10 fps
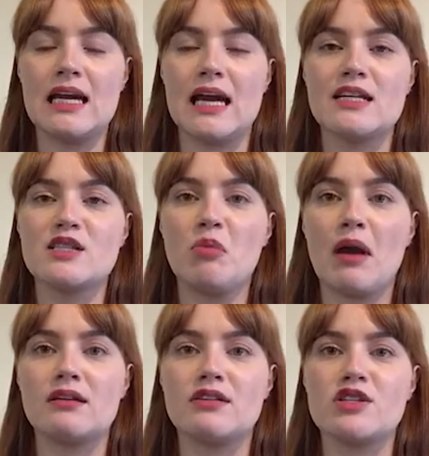It is the
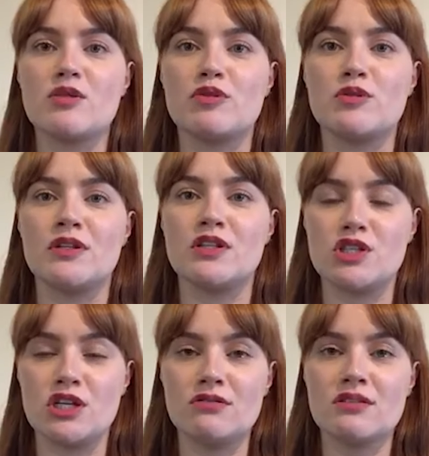partnership between
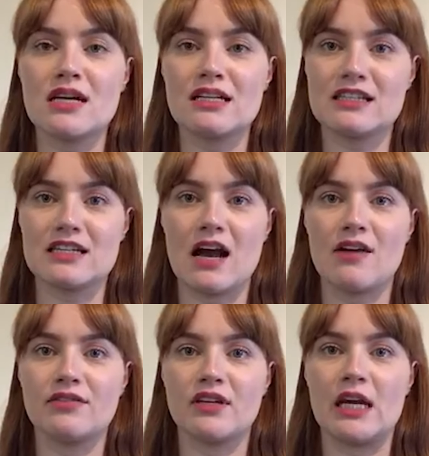student and staff
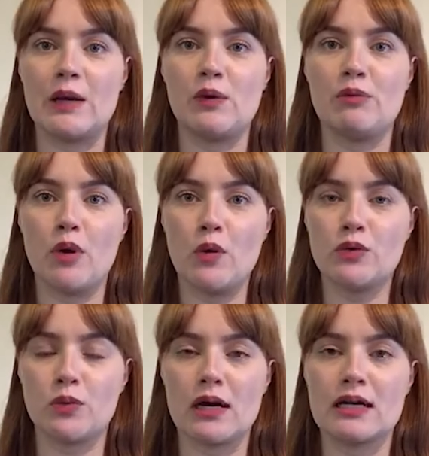and how we both
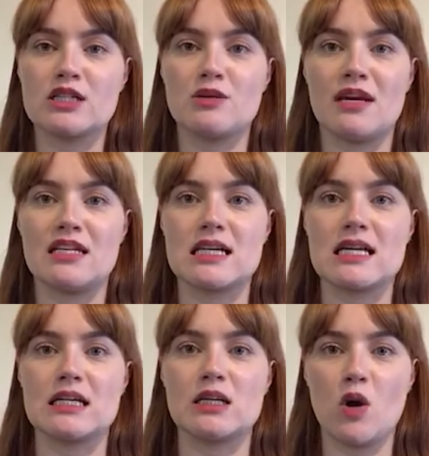work to
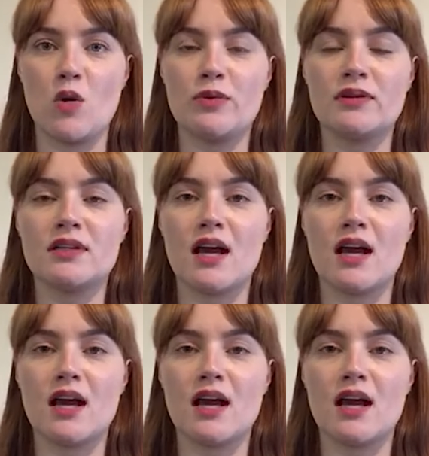maintain an open,